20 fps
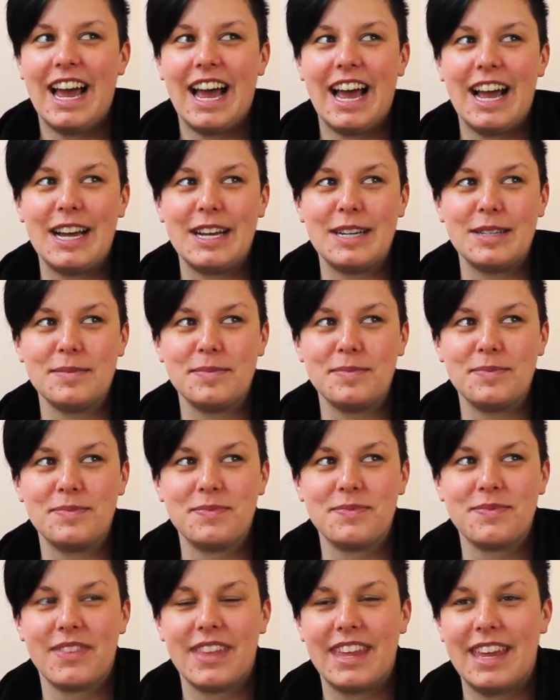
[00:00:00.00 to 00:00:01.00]

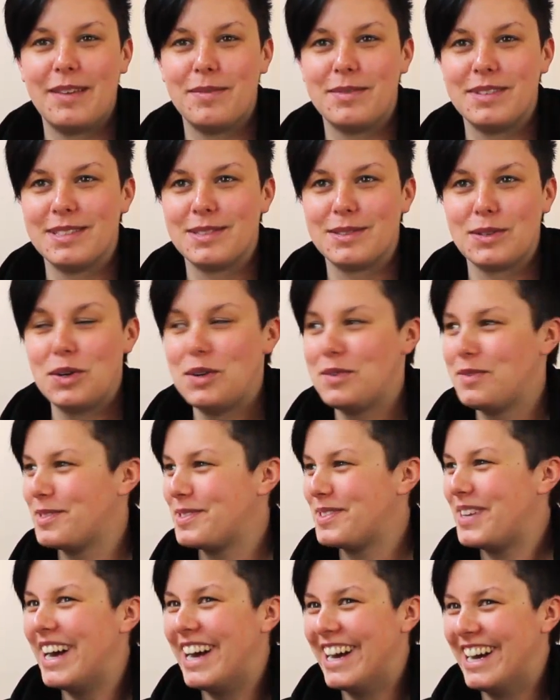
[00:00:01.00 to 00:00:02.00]
and it was
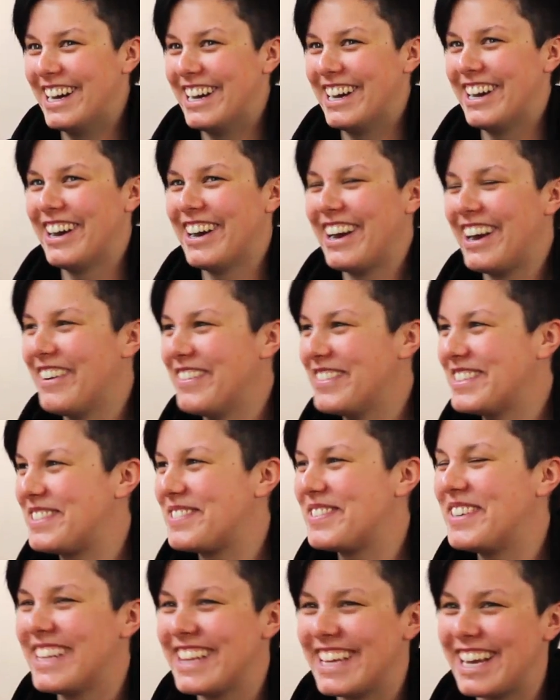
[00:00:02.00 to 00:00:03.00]
awful. I
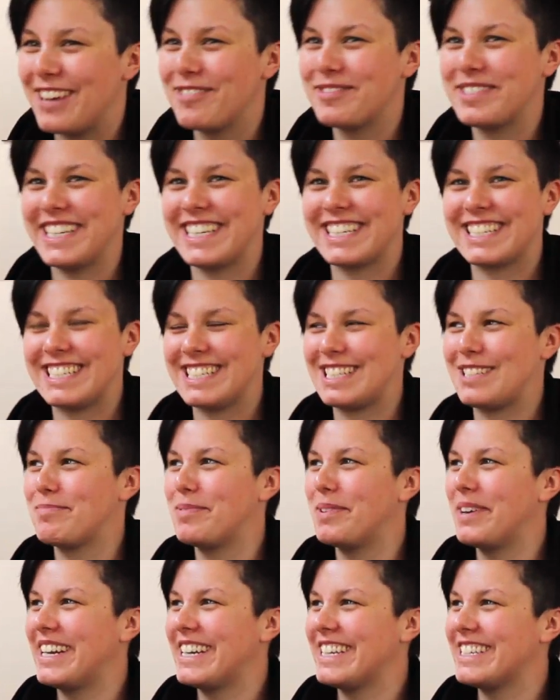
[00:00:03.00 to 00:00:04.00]
was really upset and
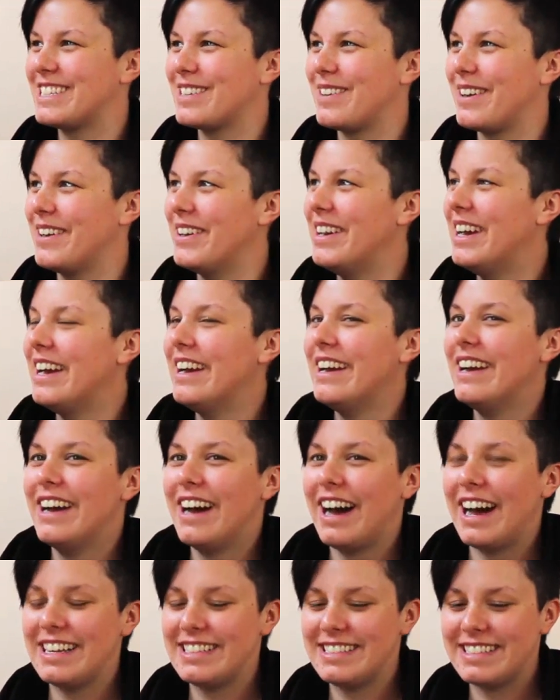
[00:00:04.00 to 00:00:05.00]
disappointed, so
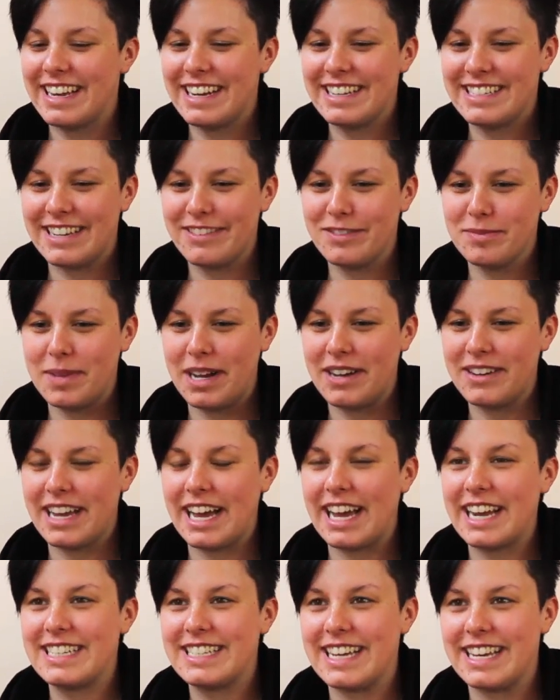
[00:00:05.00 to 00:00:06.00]
I started to have a mild
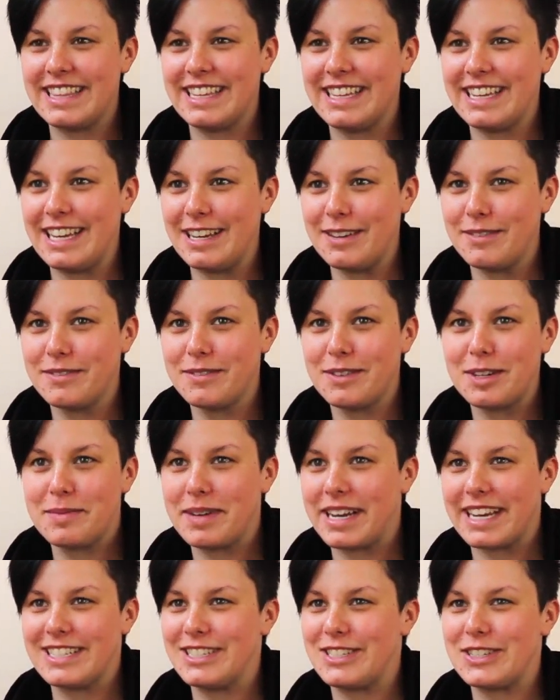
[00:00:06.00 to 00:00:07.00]
heart attack thinking, what am
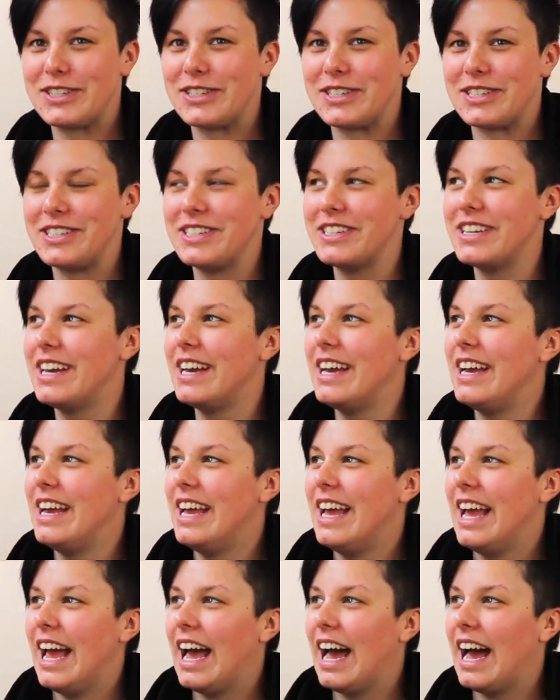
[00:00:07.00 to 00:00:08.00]
I going to do?
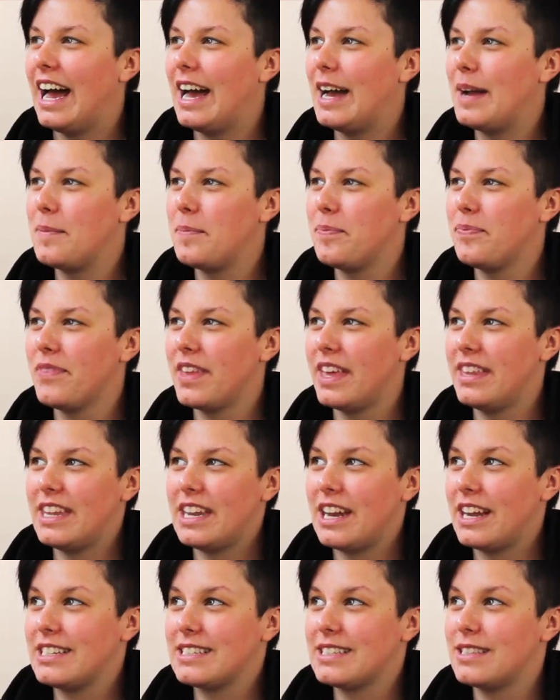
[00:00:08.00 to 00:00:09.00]
And
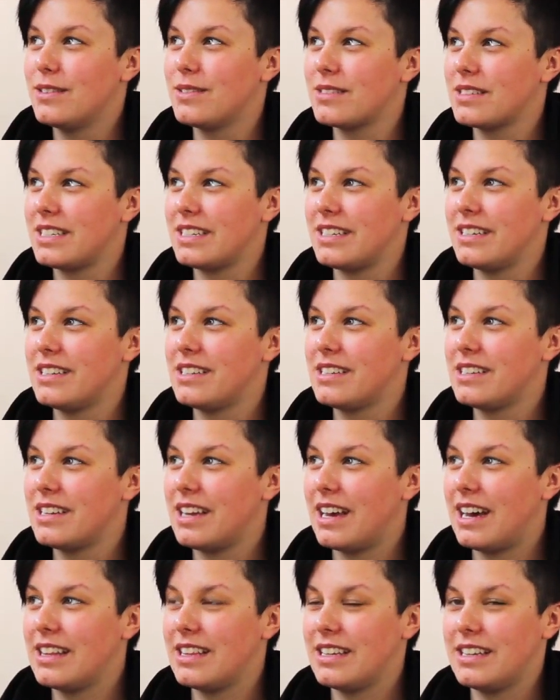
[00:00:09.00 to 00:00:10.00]
then I just looked
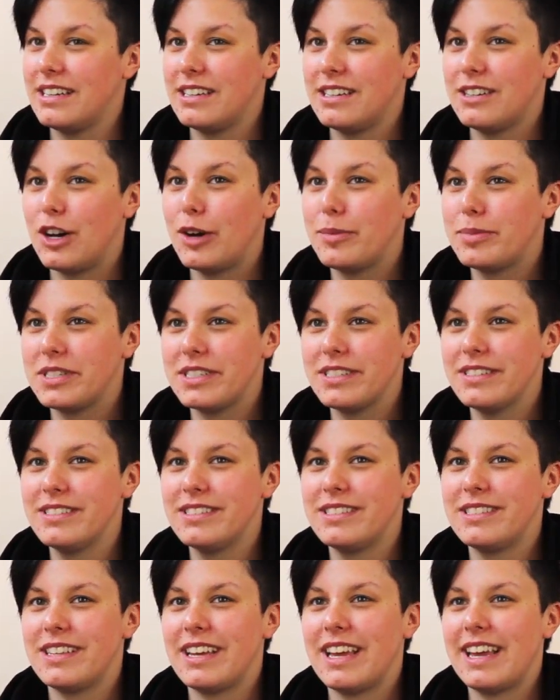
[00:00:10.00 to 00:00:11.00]
at other
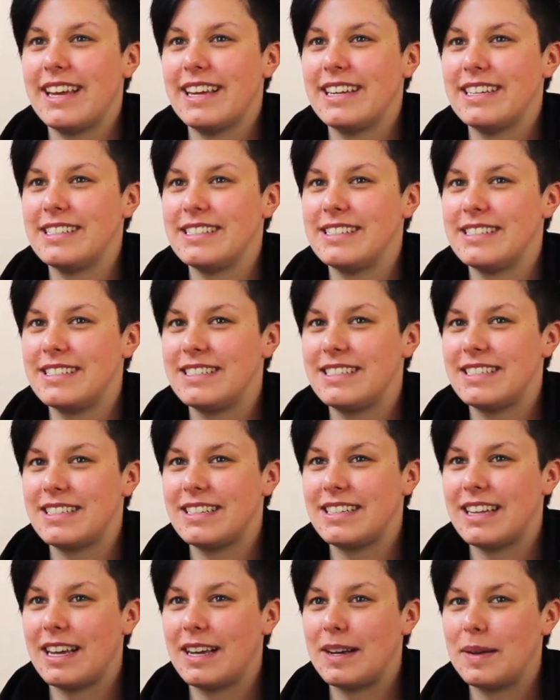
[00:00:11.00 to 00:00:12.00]
options, and
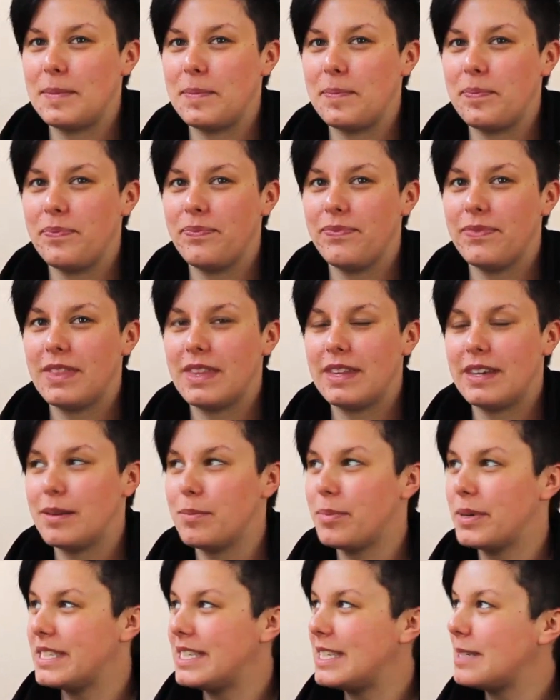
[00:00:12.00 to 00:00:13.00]

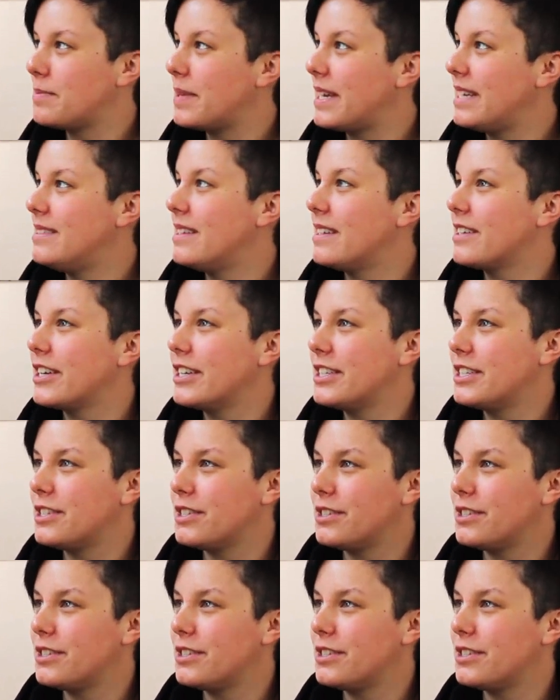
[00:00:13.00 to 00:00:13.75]
the printing place I go